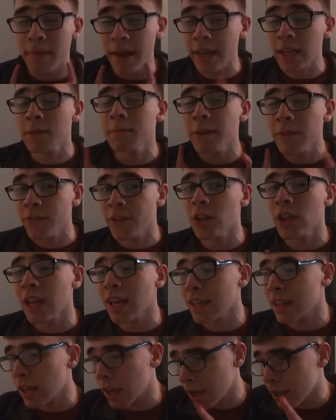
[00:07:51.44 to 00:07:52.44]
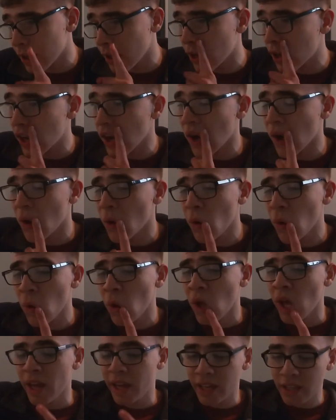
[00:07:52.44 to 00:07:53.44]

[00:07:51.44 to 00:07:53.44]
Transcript: makes me feel like he's going to go